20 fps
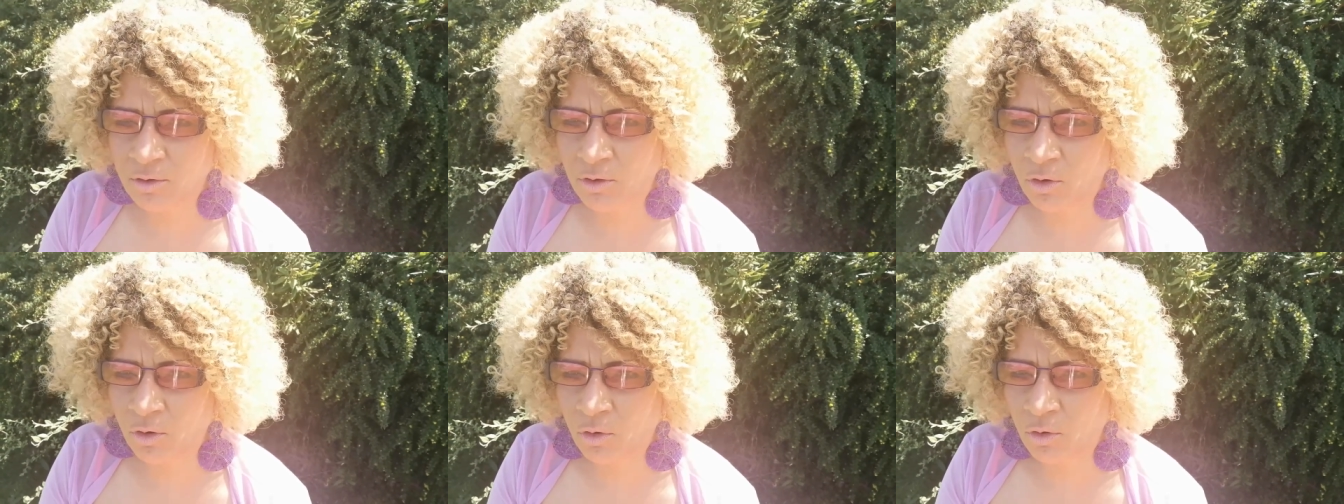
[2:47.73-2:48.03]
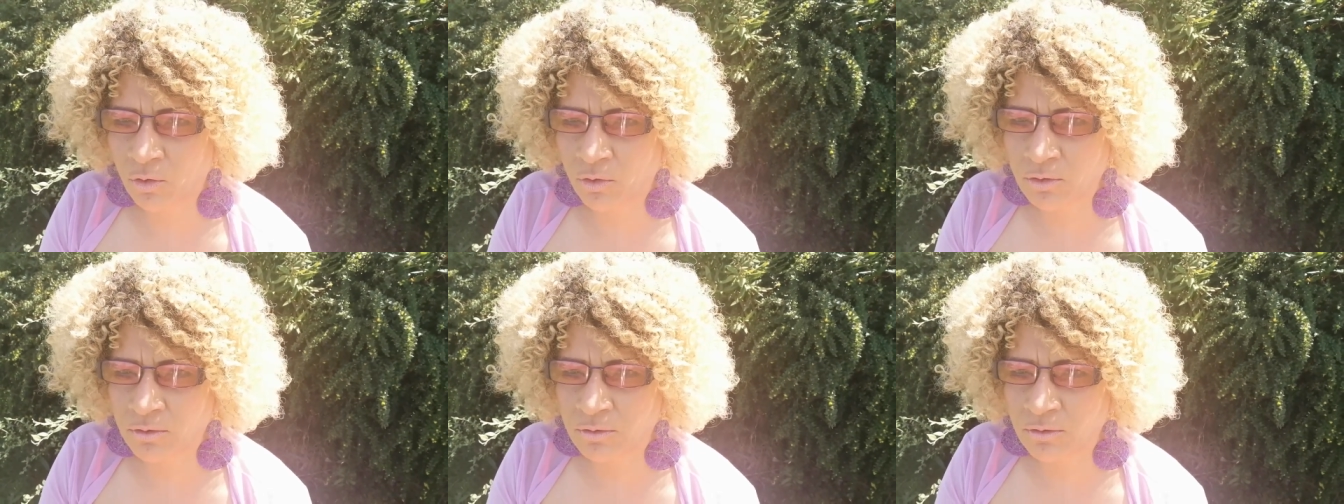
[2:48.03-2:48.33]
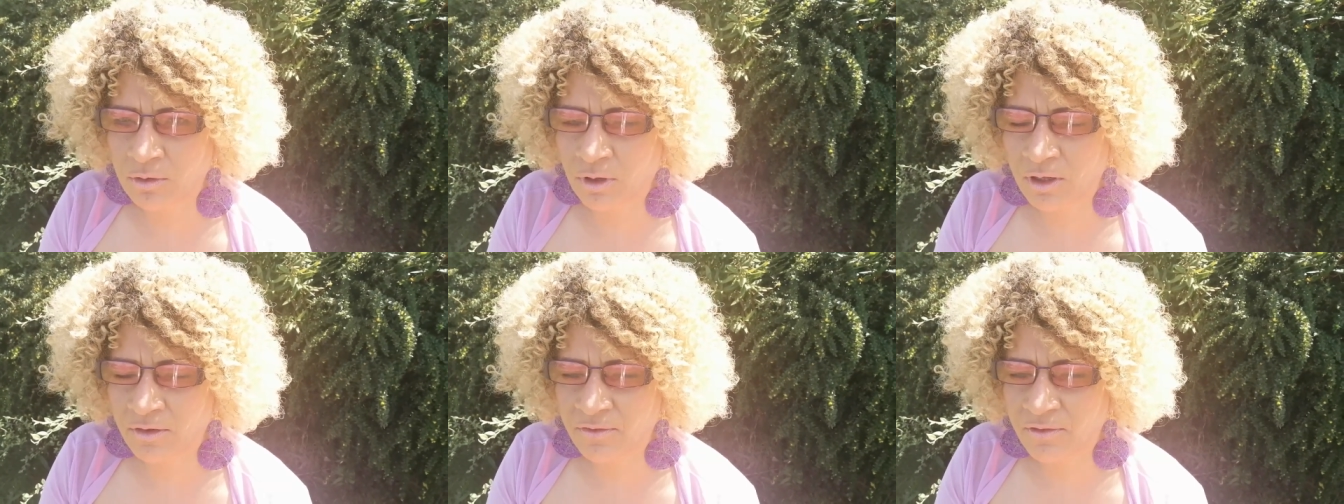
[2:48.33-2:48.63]

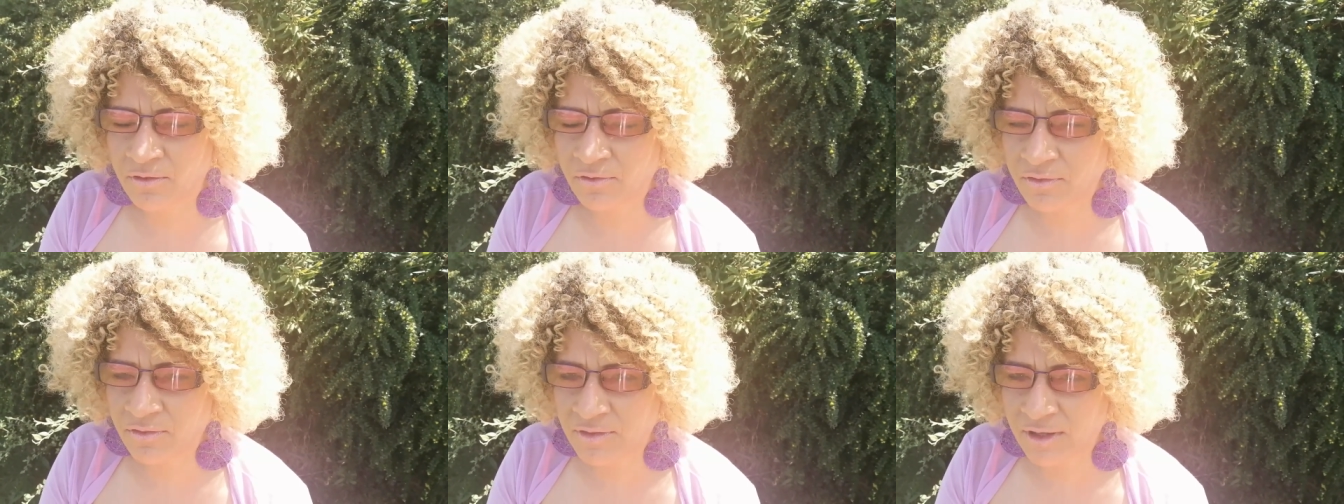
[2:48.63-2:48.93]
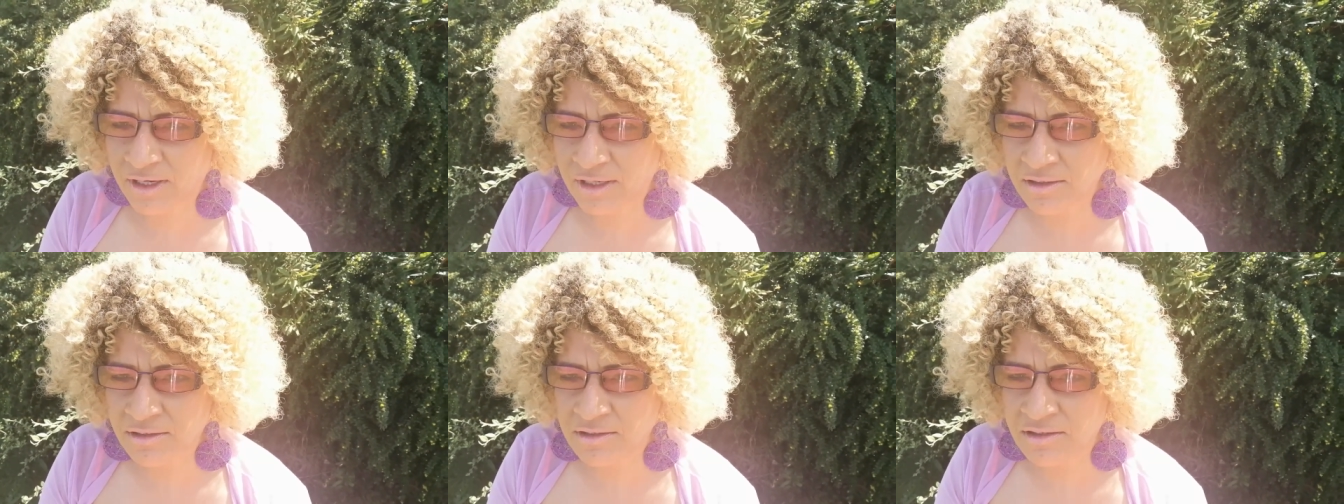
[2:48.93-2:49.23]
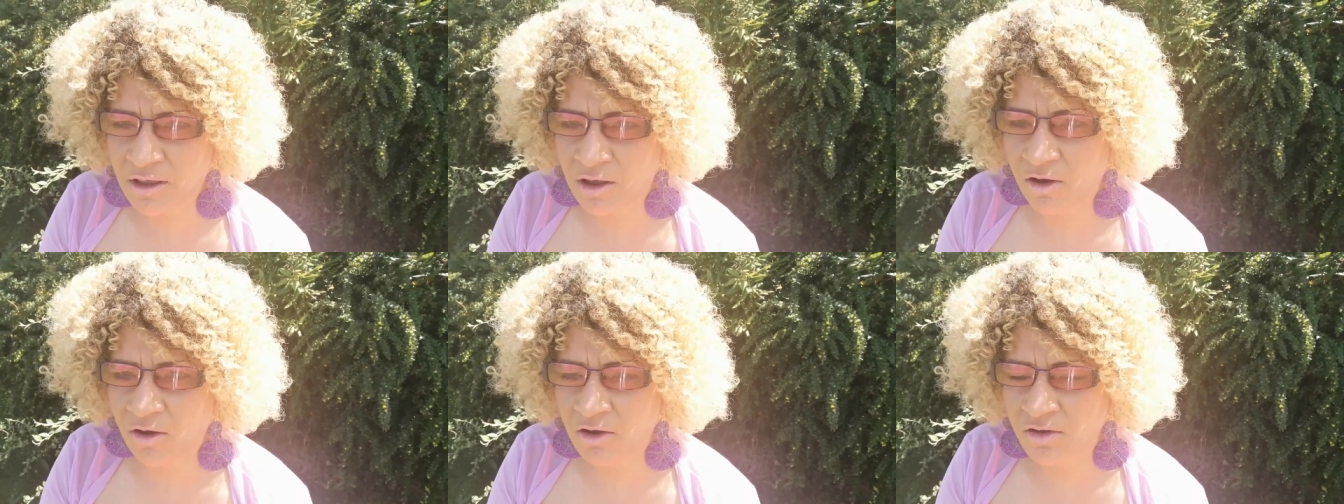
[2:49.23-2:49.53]
on the things
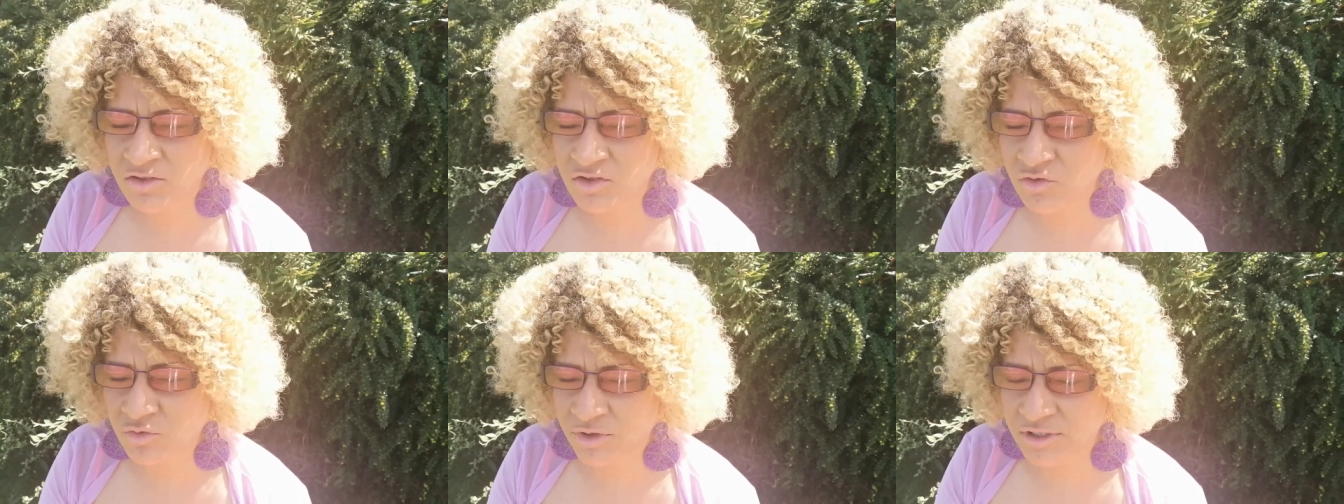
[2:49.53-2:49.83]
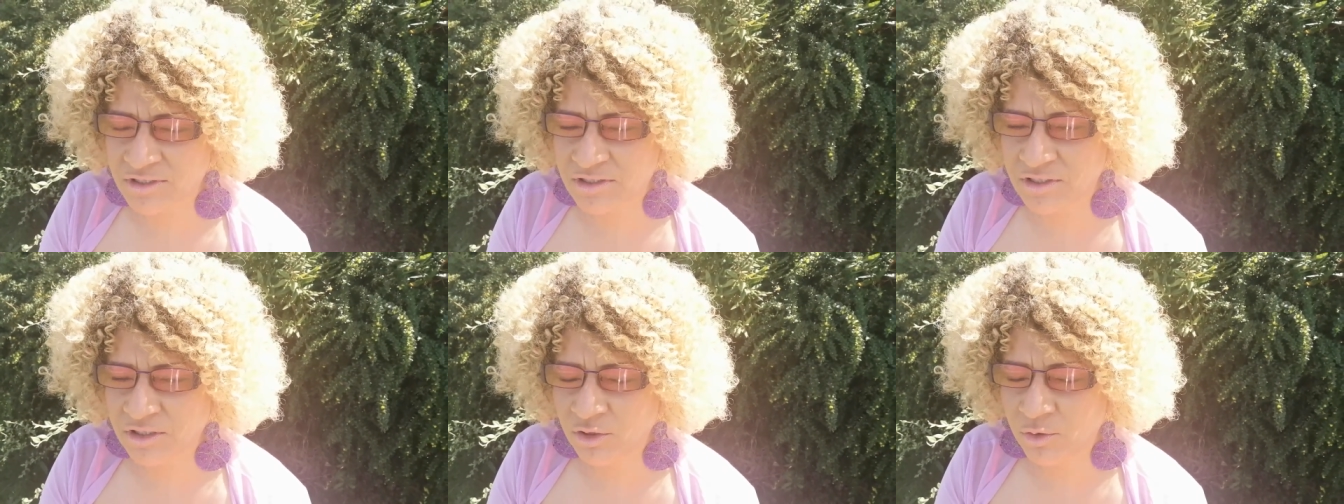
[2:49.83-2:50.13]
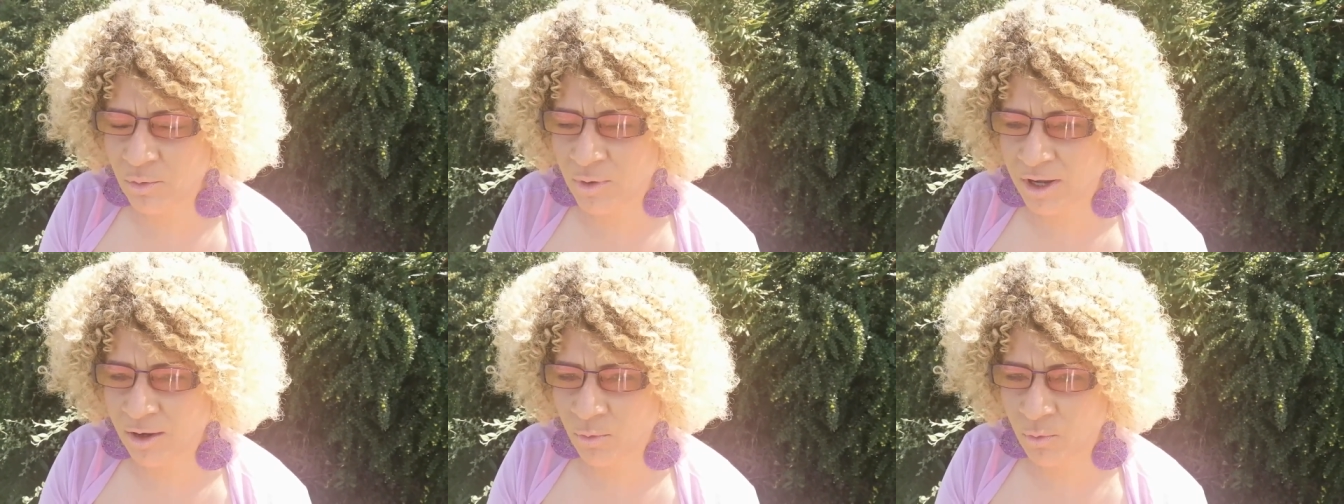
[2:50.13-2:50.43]
that are stressing
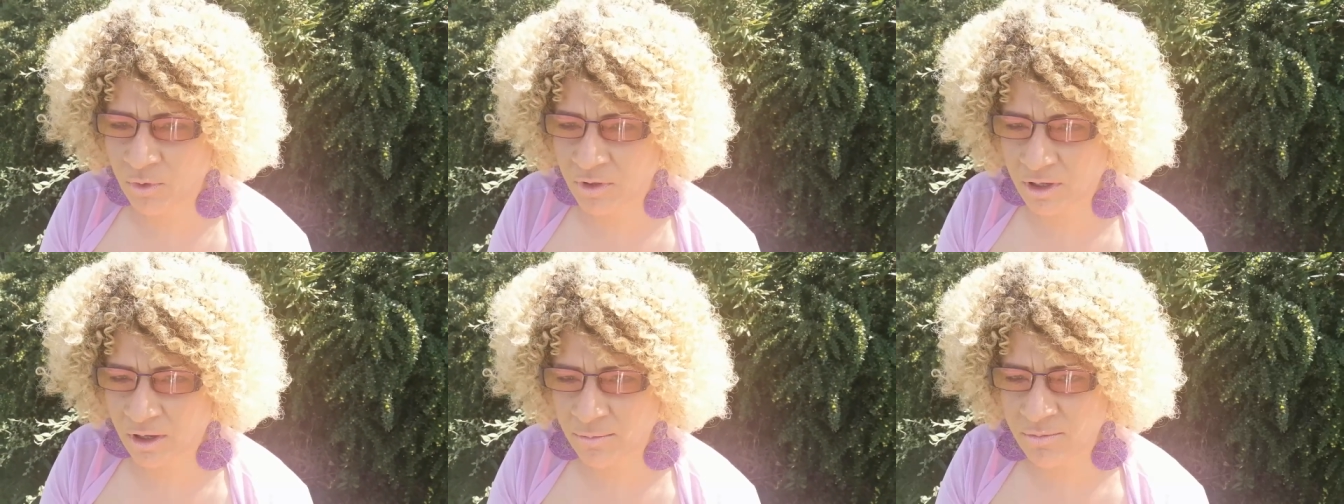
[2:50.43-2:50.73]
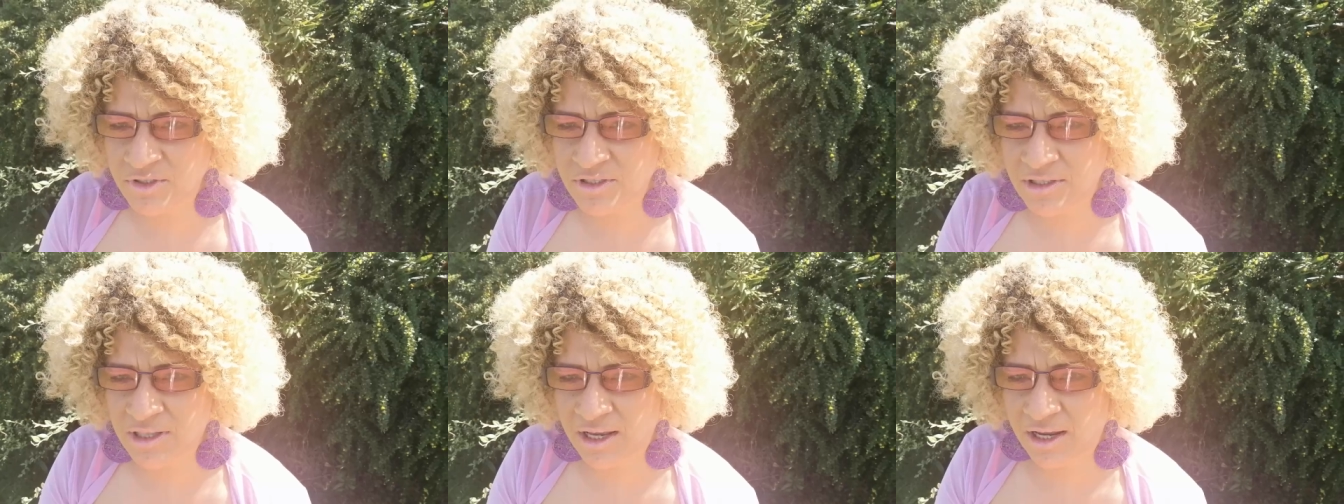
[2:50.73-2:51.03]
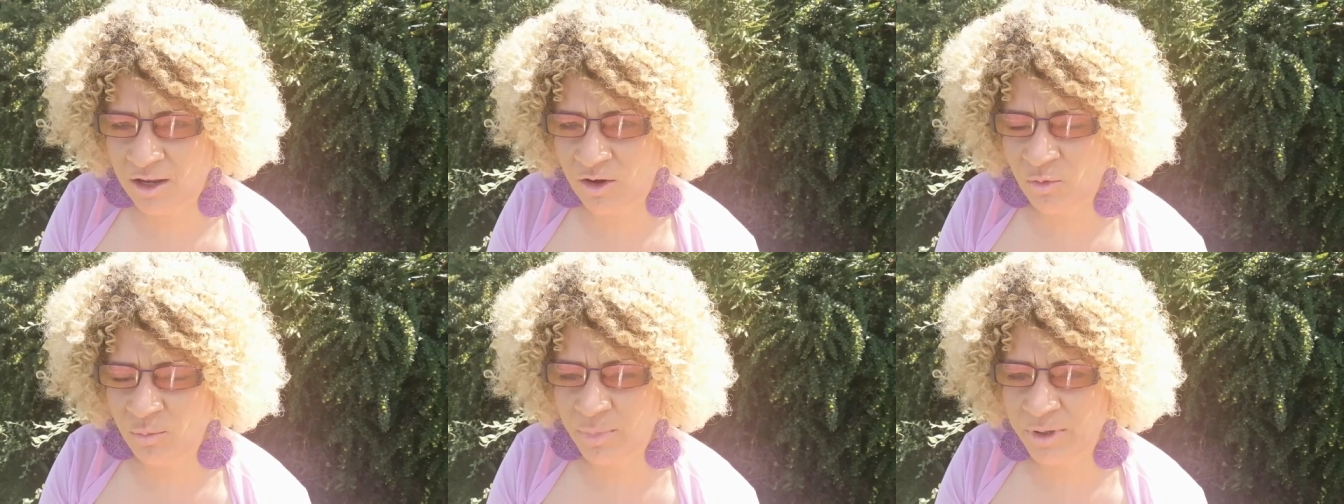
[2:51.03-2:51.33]
you out. We'll come to the
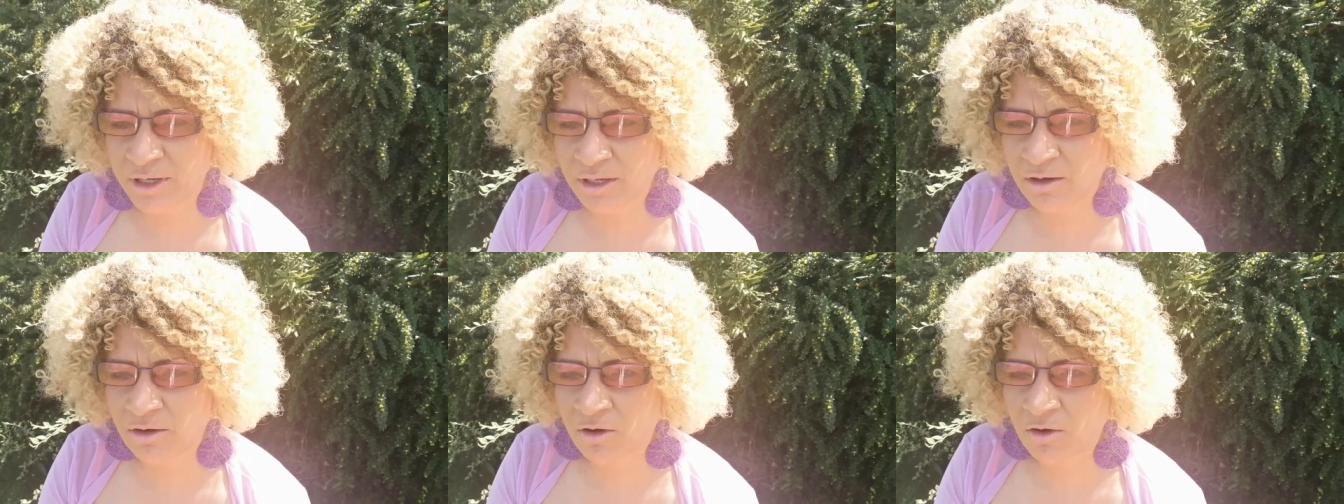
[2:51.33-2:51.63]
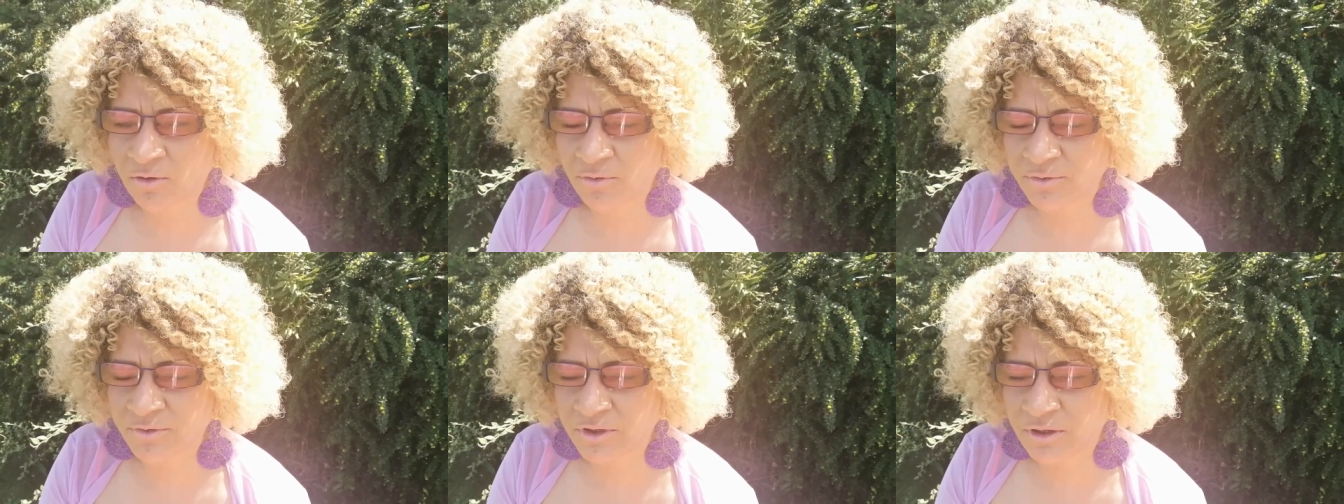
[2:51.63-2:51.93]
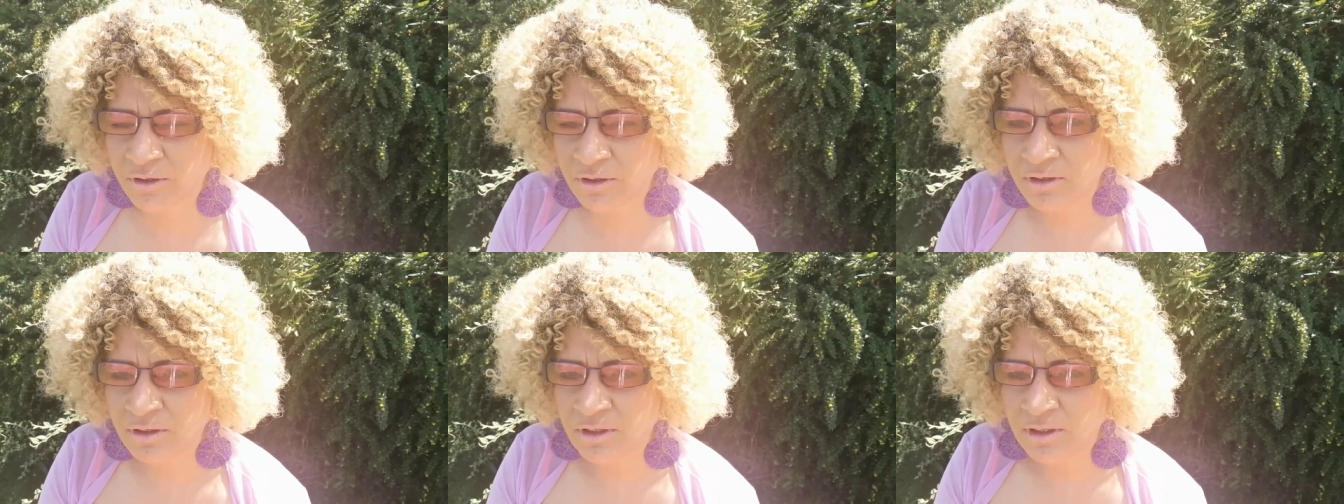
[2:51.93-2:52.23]
how bit
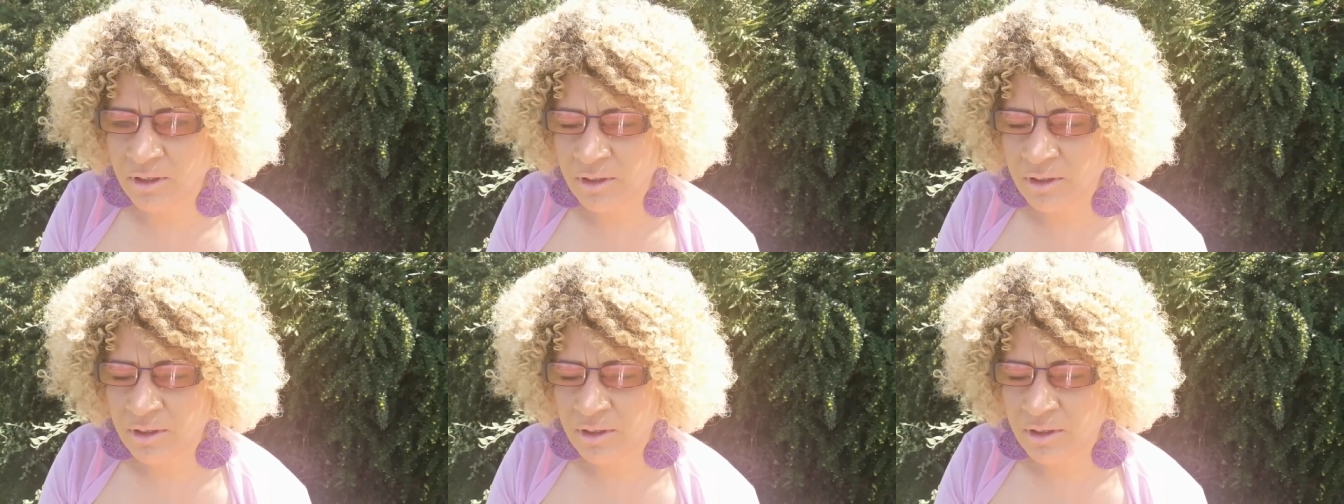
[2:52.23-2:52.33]
after,